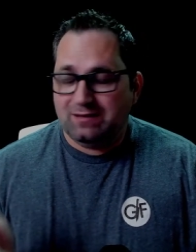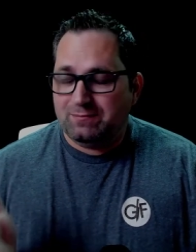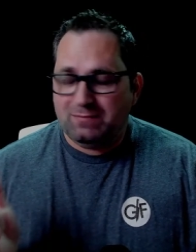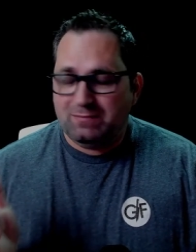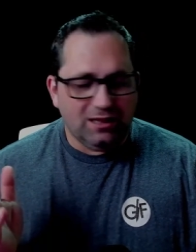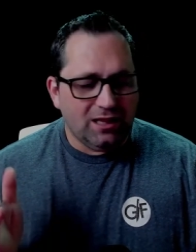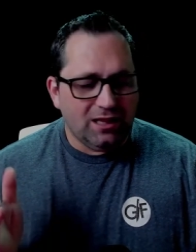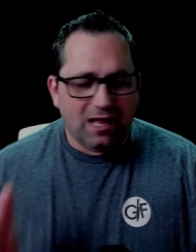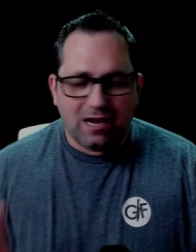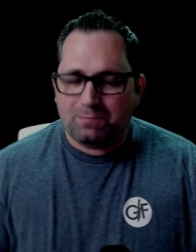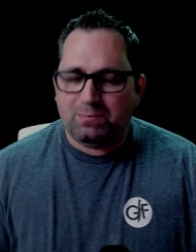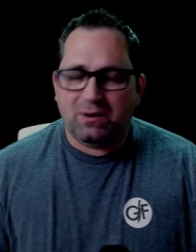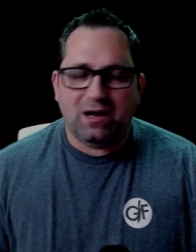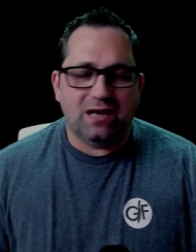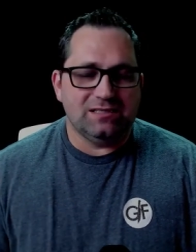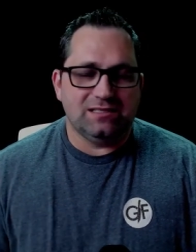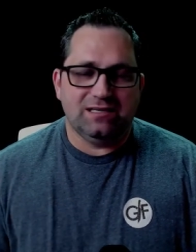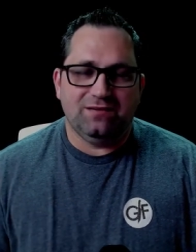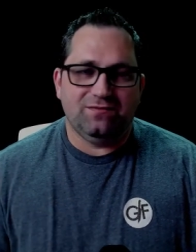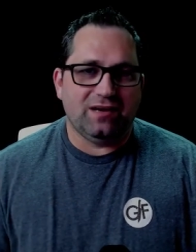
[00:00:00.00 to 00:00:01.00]

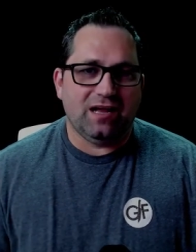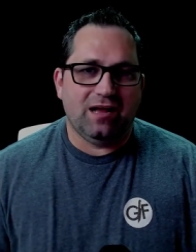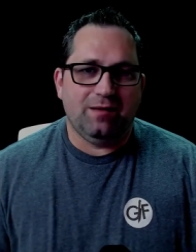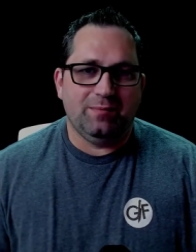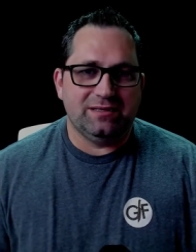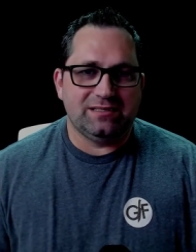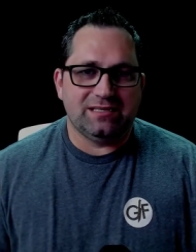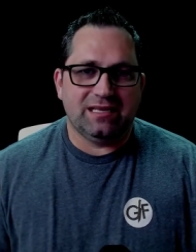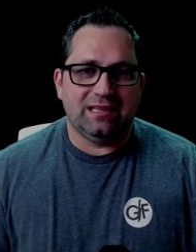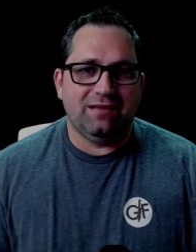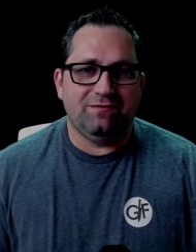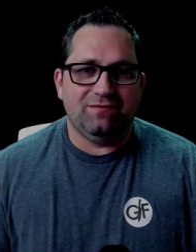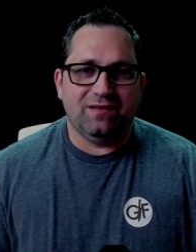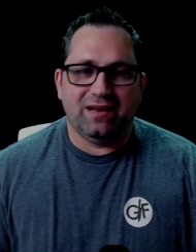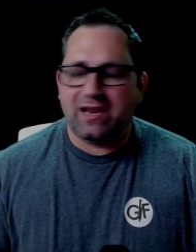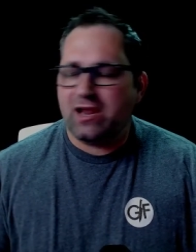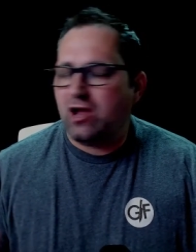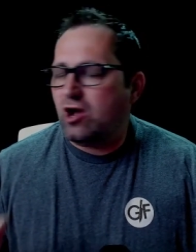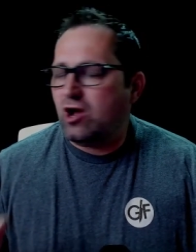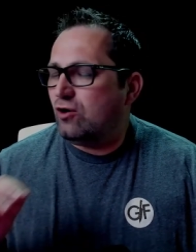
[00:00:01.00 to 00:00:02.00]
comments on that
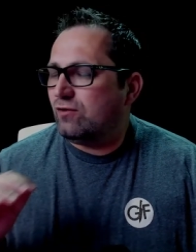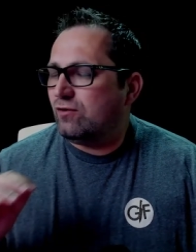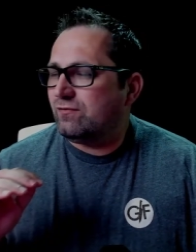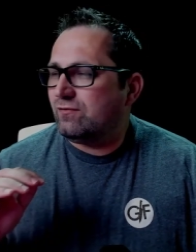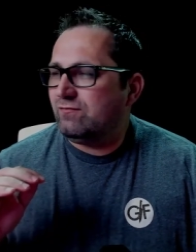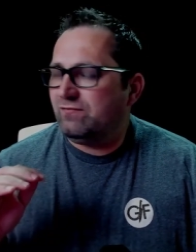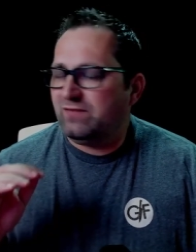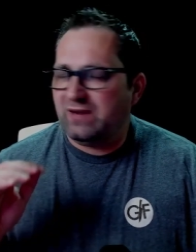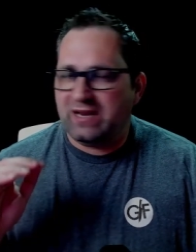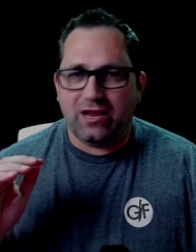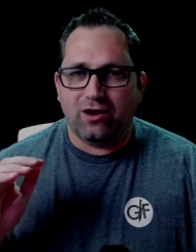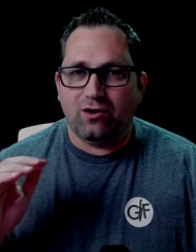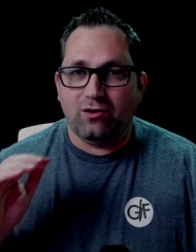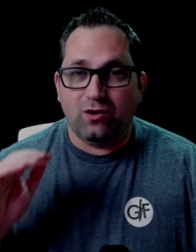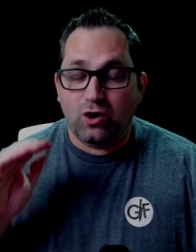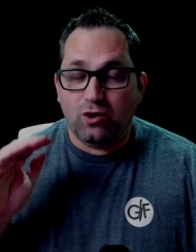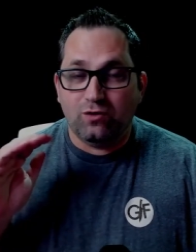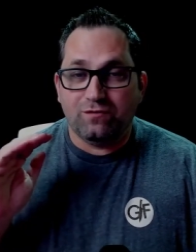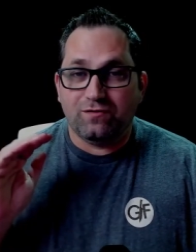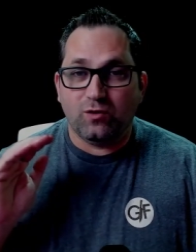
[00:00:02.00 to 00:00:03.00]
video,
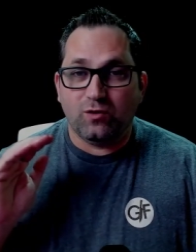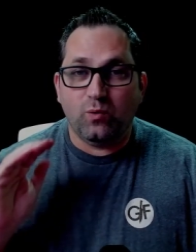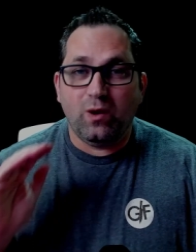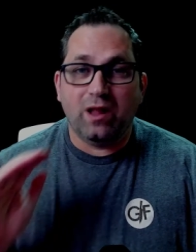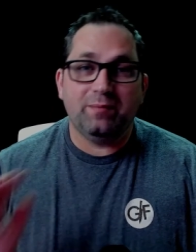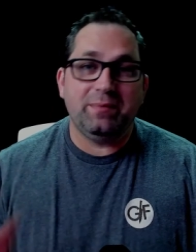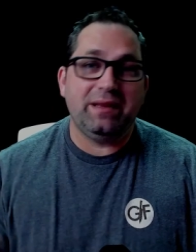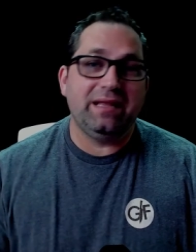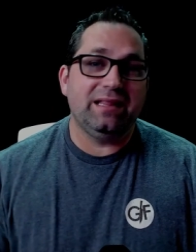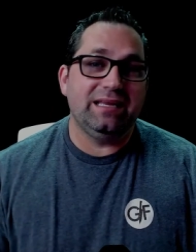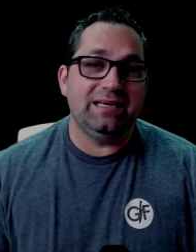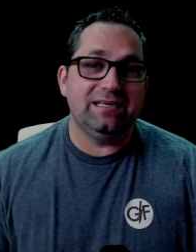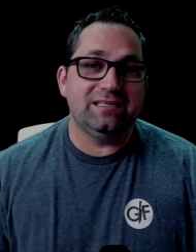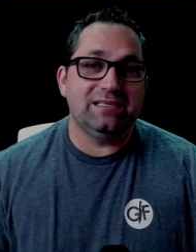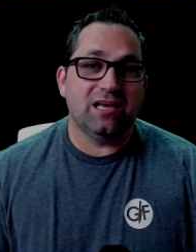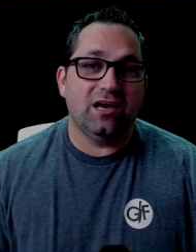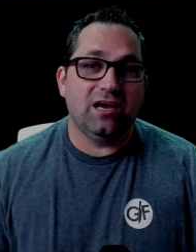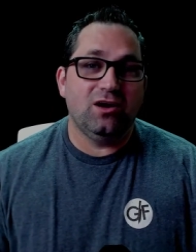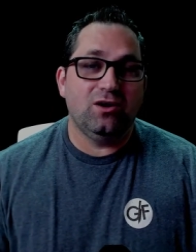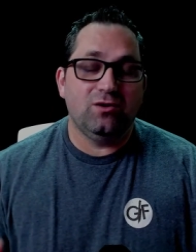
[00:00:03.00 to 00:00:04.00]
overwhelmingly
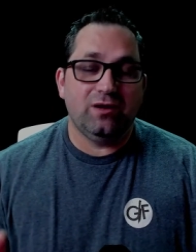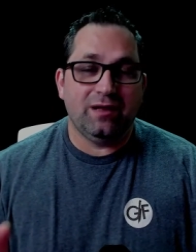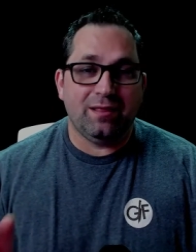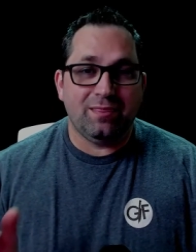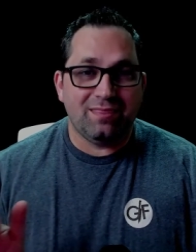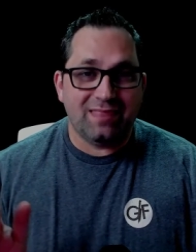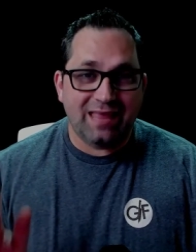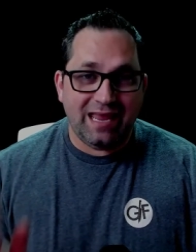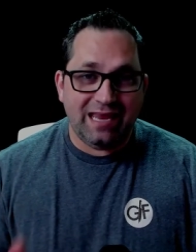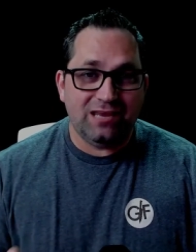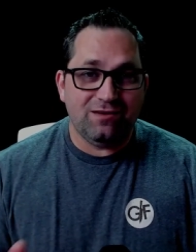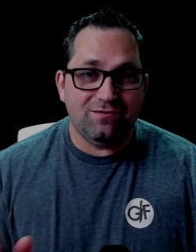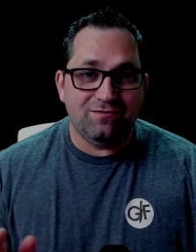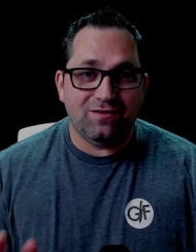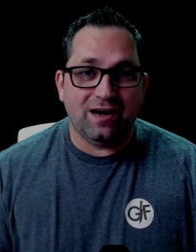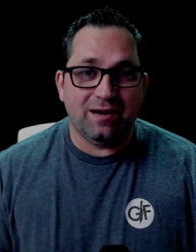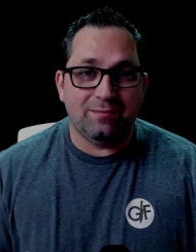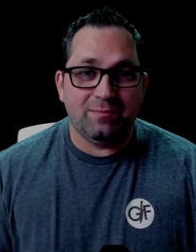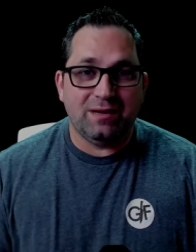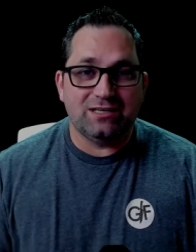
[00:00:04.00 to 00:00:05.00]
so, and thank you
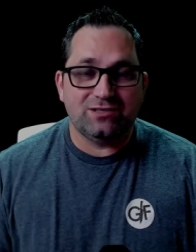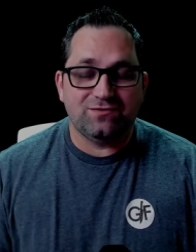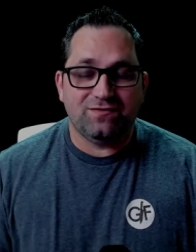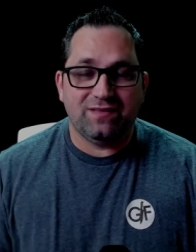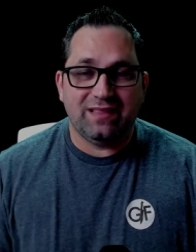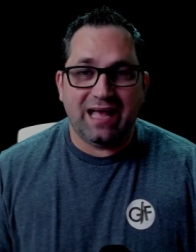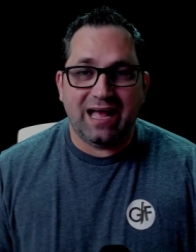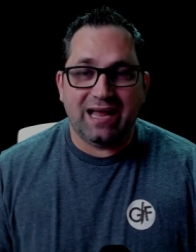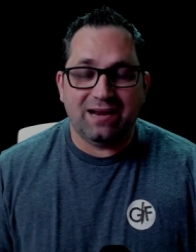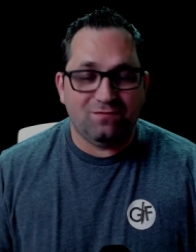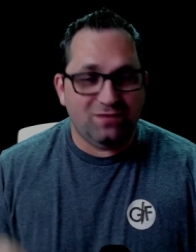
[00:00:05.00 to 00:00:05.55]
very much for that.